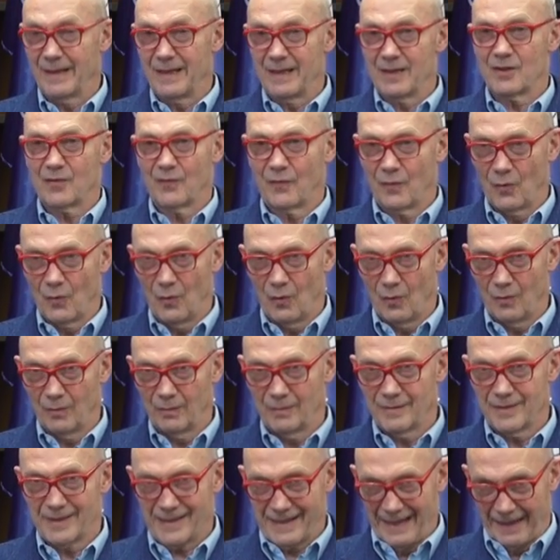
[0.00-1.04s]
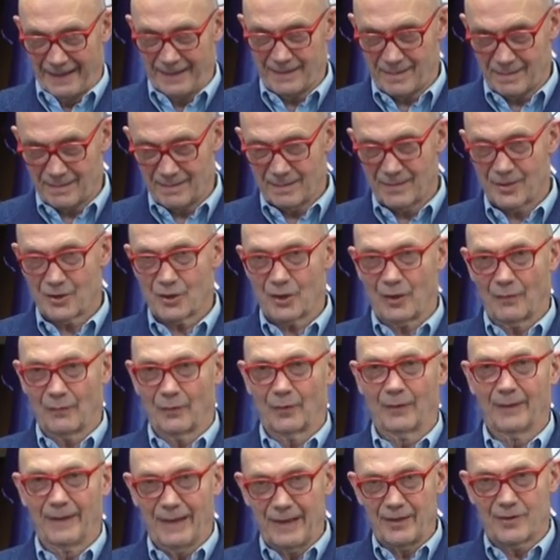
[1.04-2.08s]
is for states,
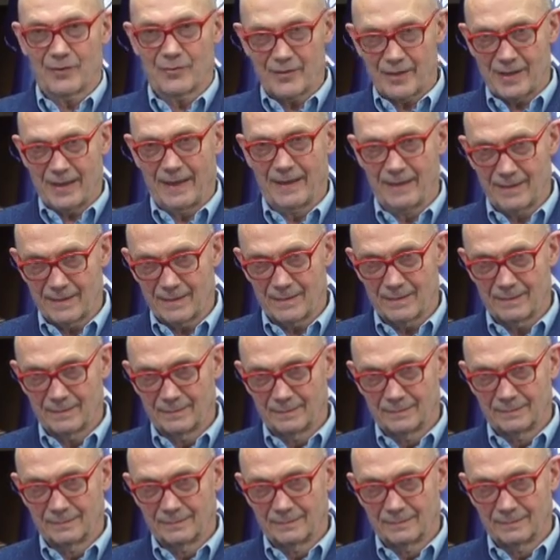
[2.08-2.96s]
sovereign nation states.